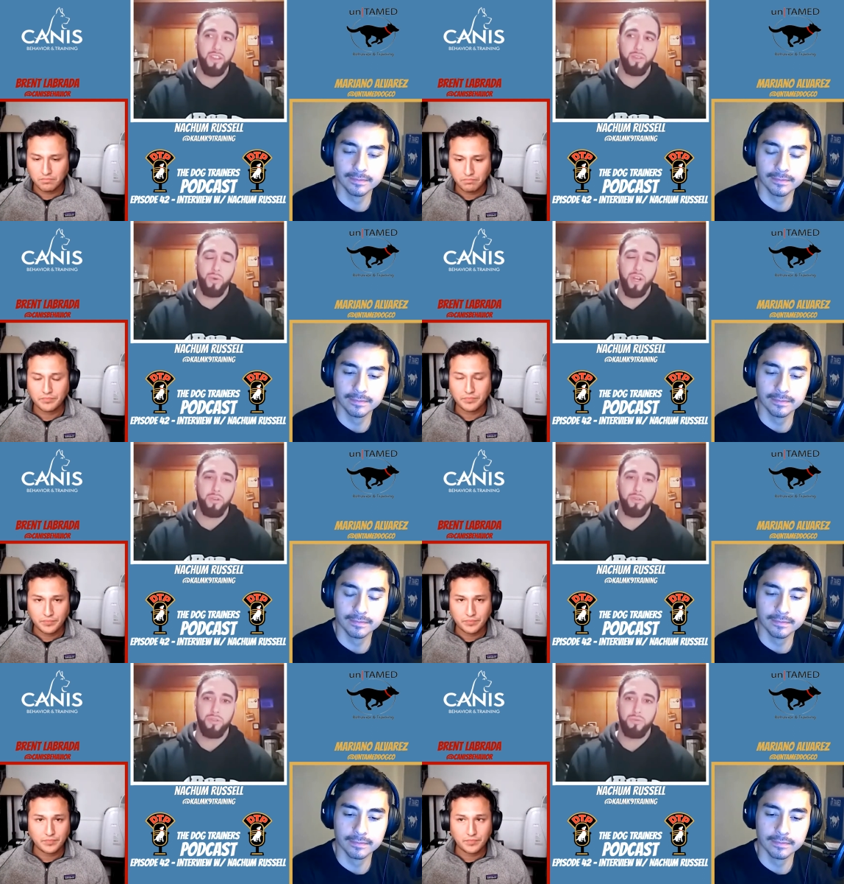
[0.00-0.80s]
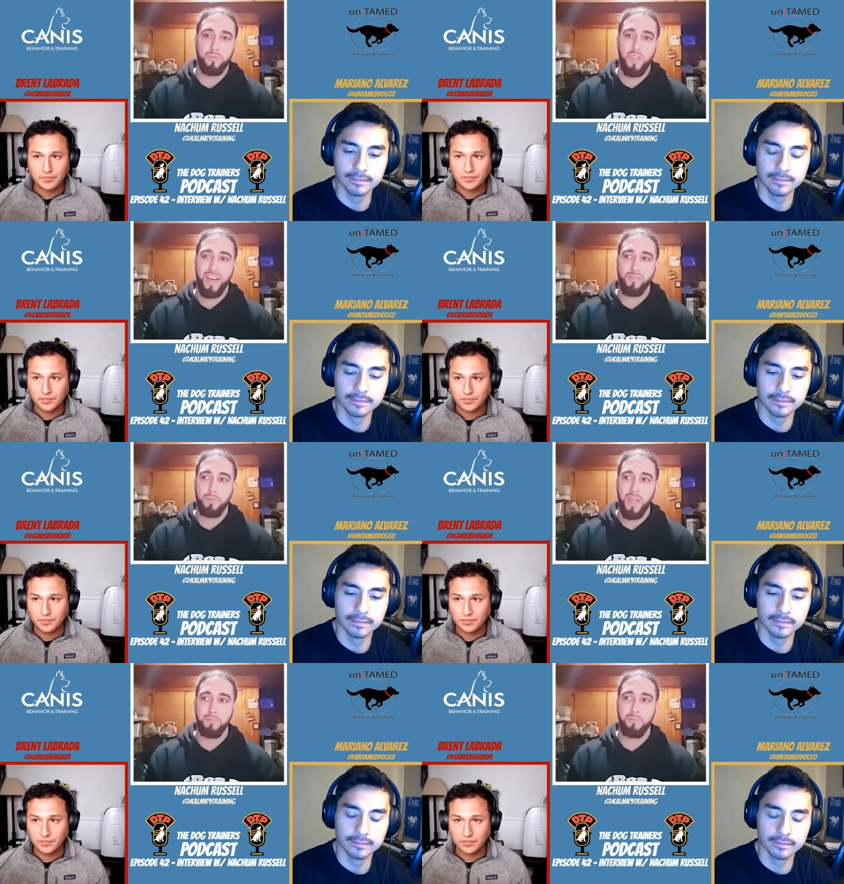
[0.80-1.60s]
Speaker 1: When you have a
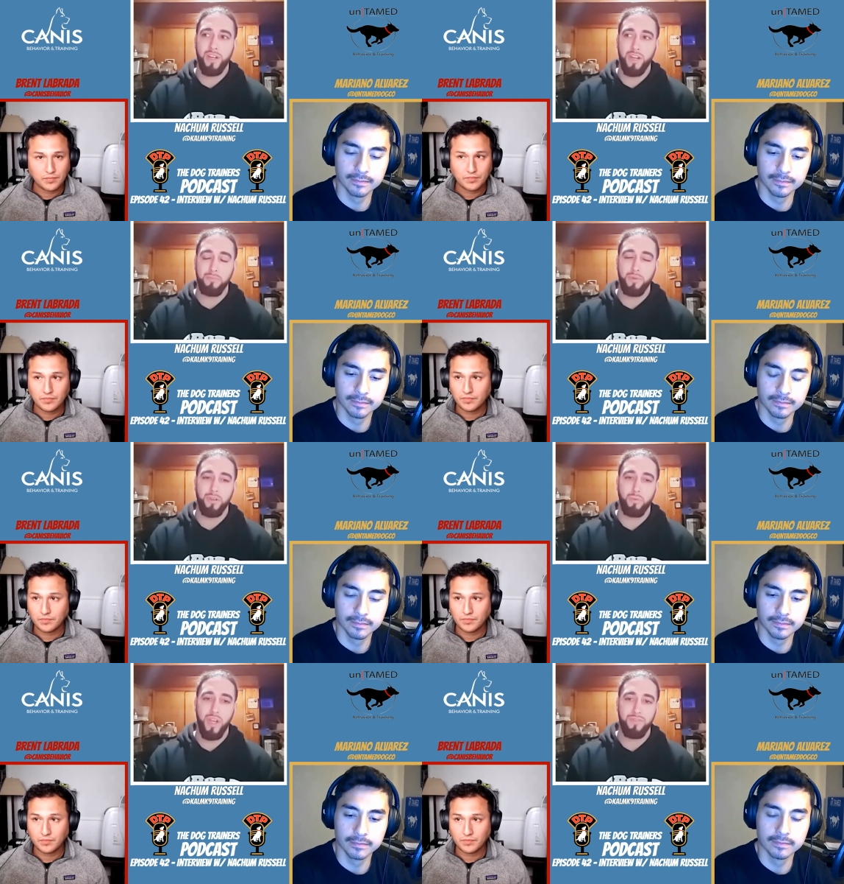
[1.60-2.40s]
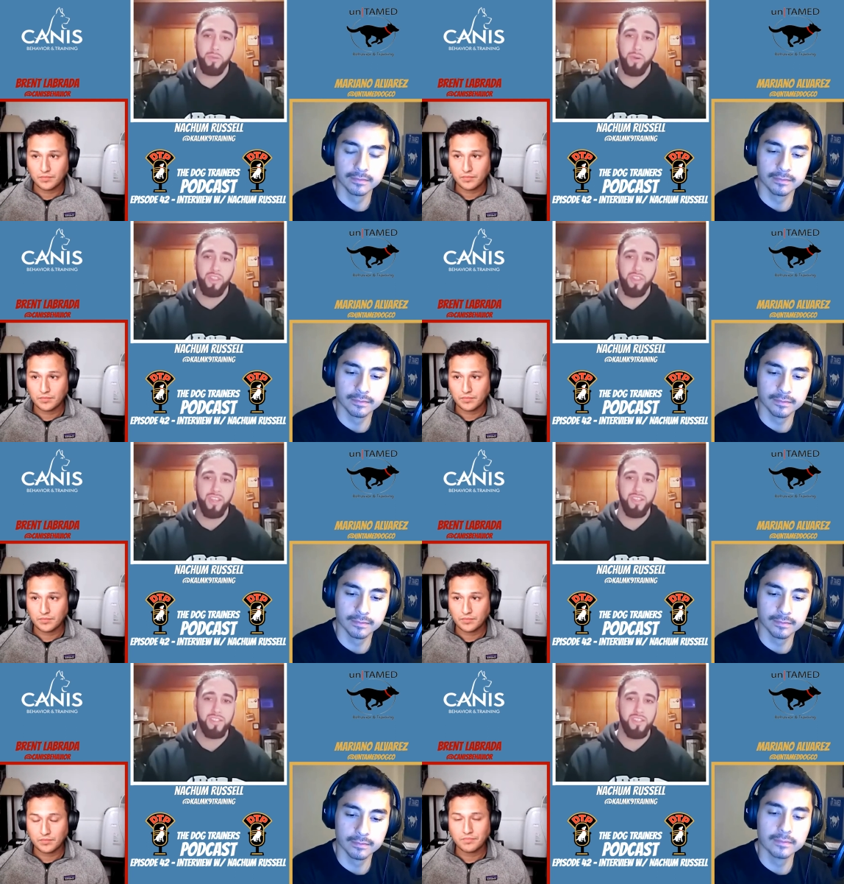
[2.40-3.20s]
paint by number way of doing
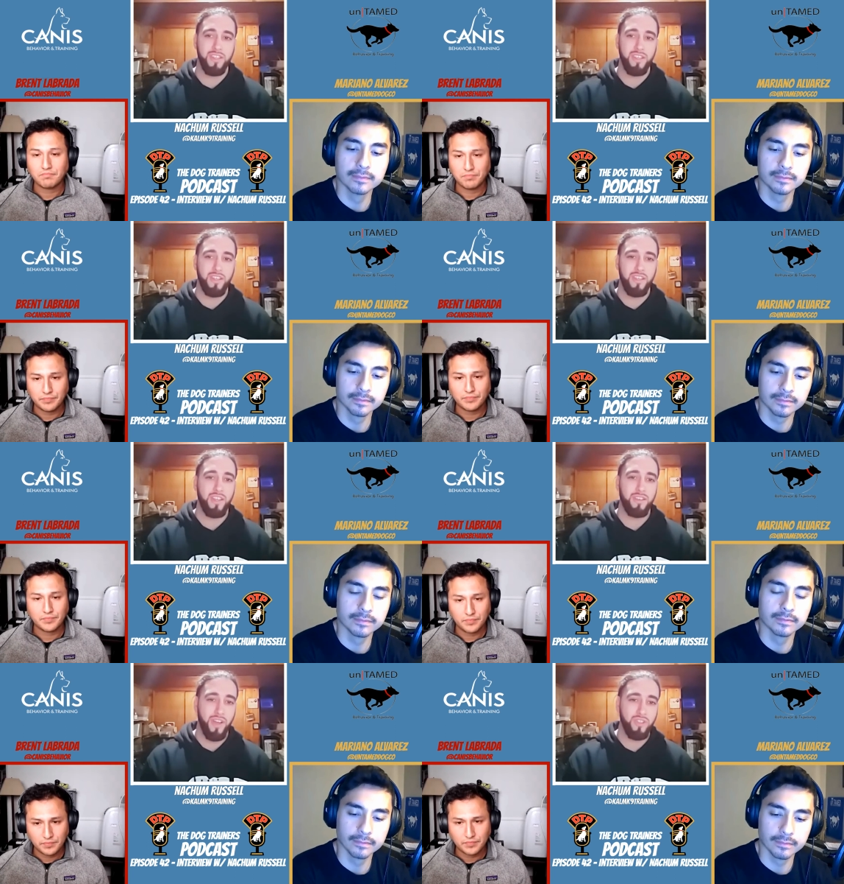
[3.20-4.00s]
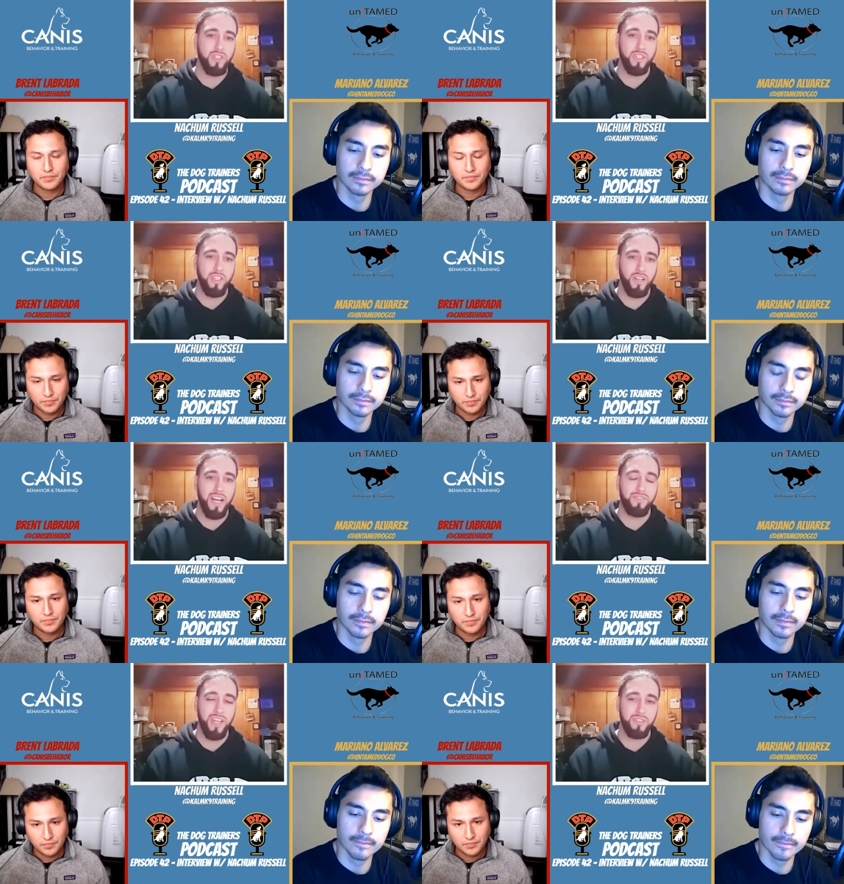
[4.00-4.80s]
things, eventually you'll
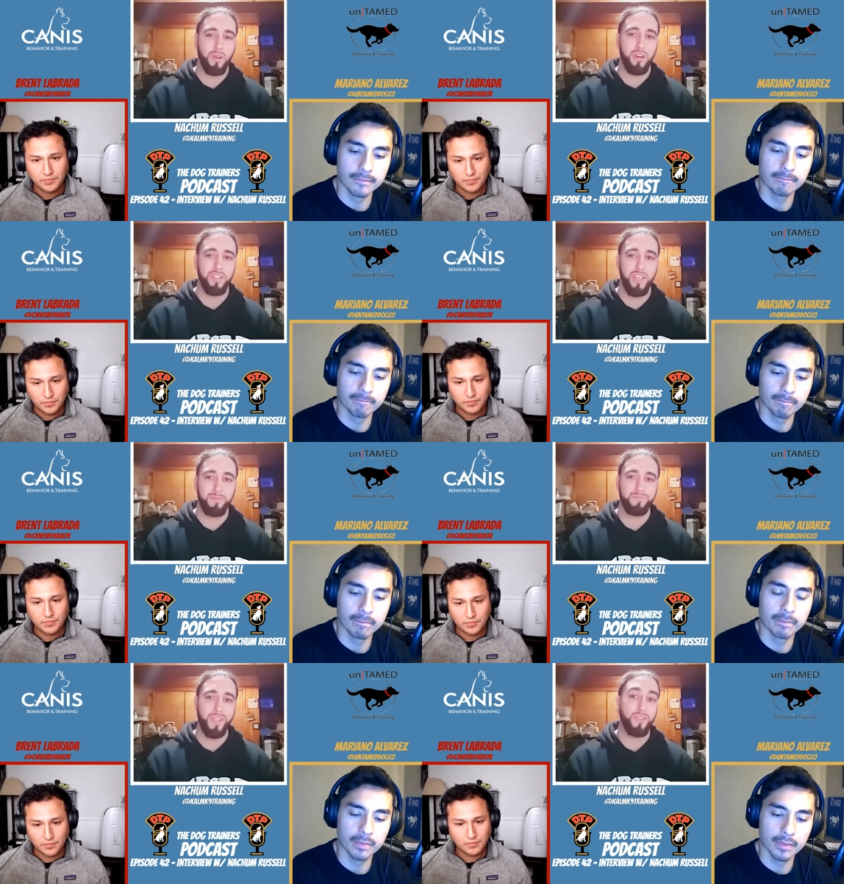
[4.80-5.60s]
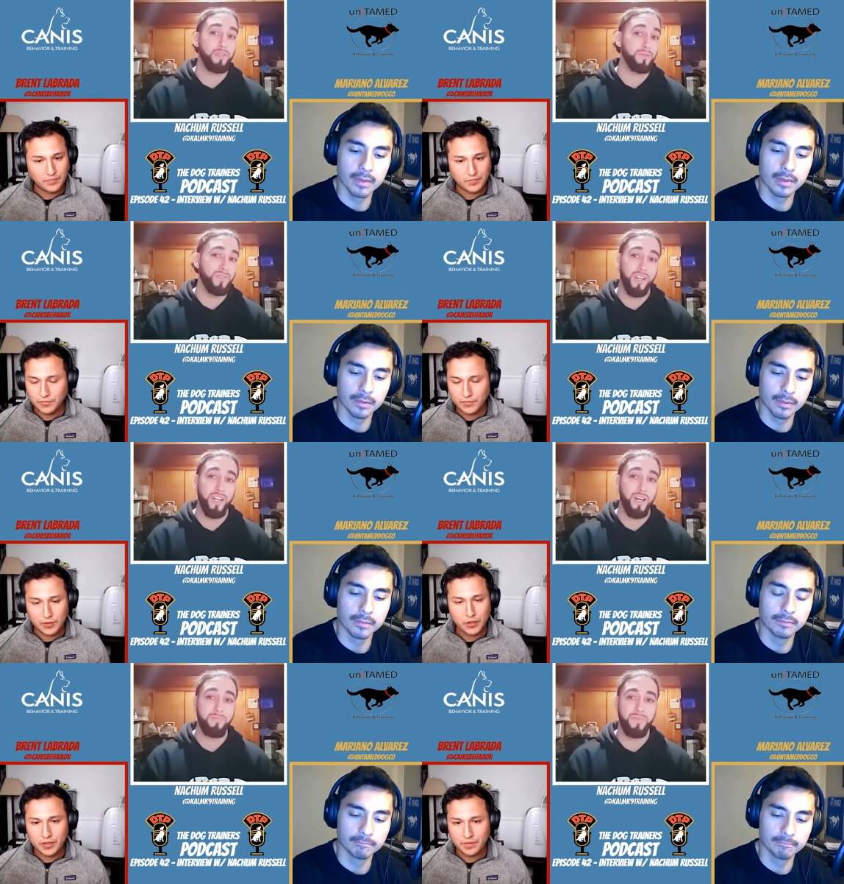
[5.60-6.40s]
have that dog that either you fuck
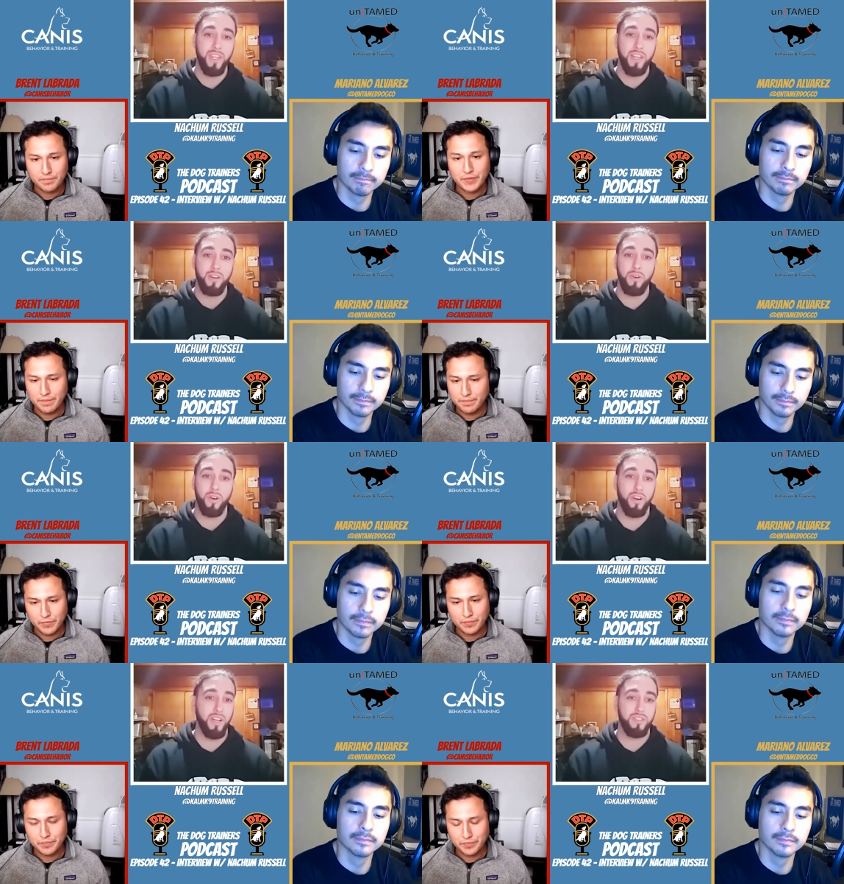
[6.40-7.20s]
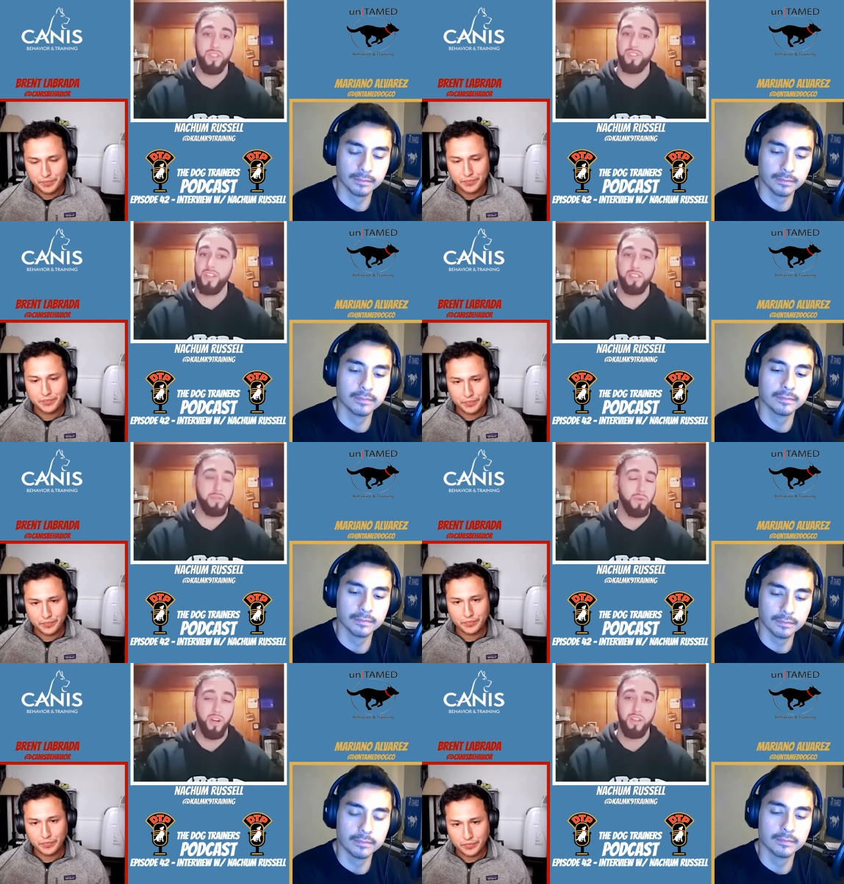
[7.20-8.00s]
up yep. or it just
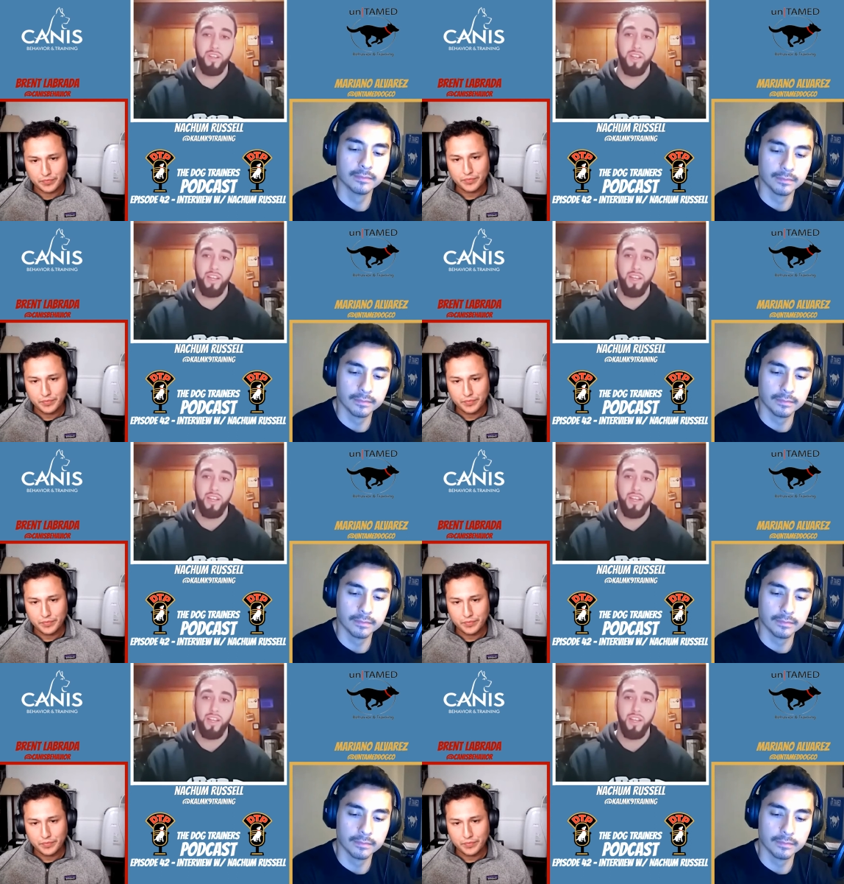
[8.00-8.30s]
doesn't work.